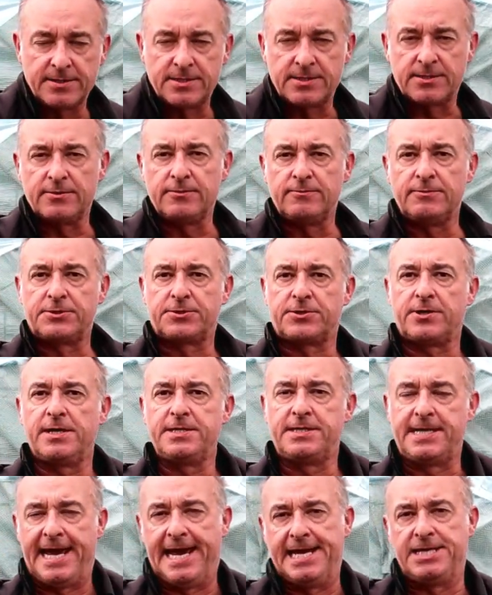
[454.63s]
so we're trying
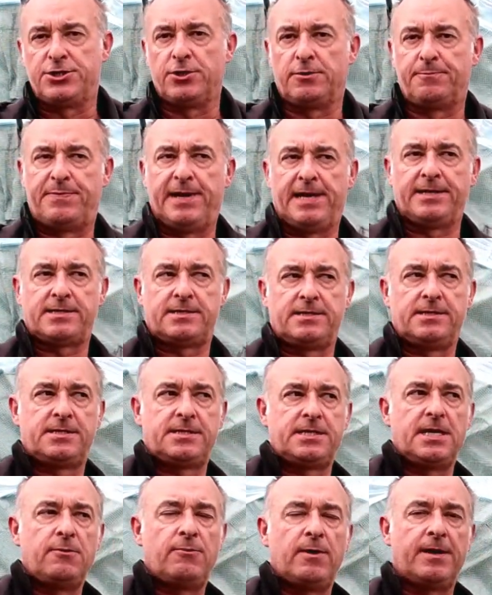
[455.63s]
to hedge our bets and
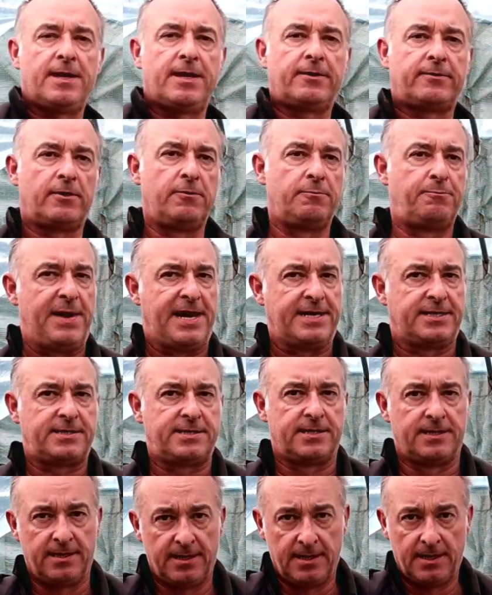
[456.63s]
see where they grow best,